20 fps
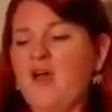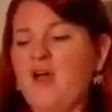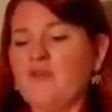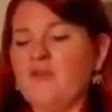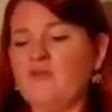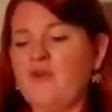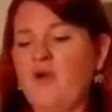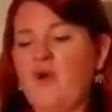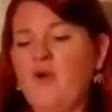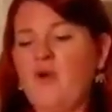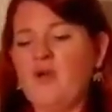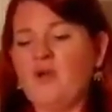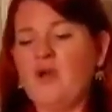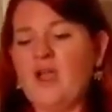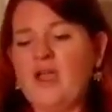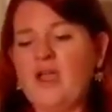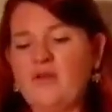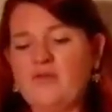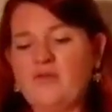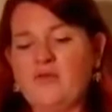For
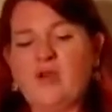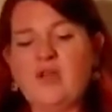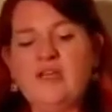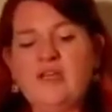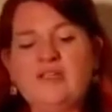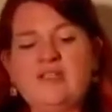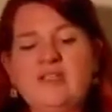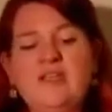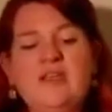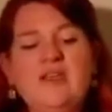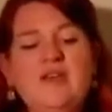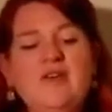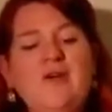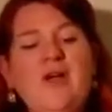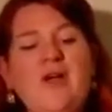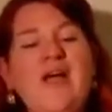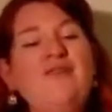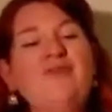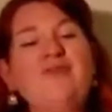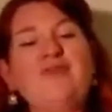every tear
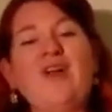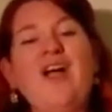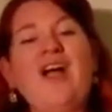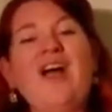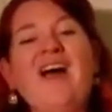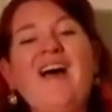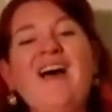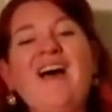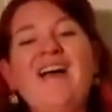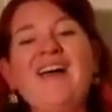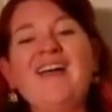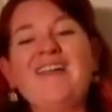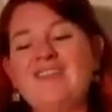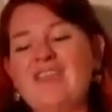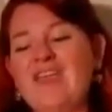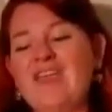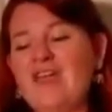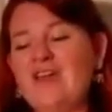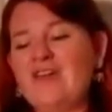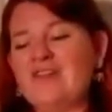I cried,
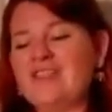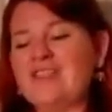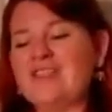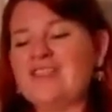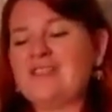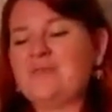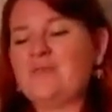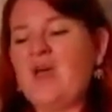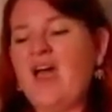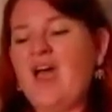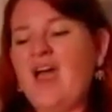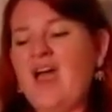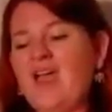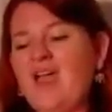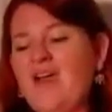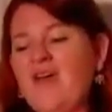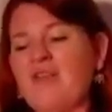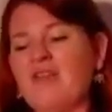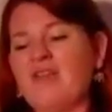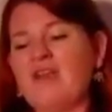there's a
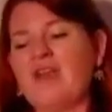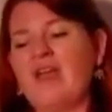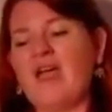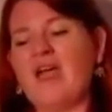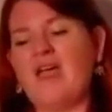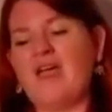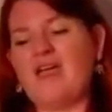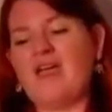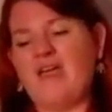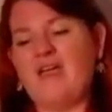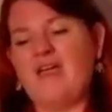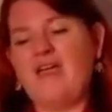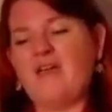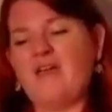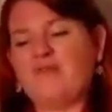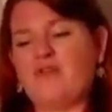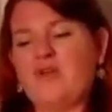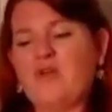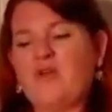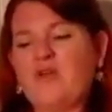smile that I
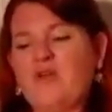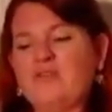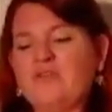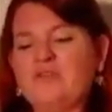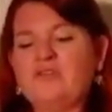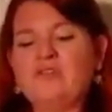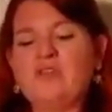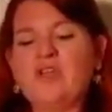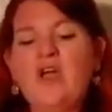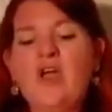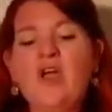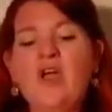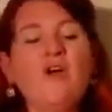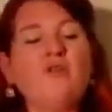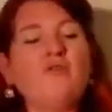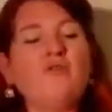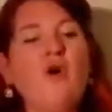have earned.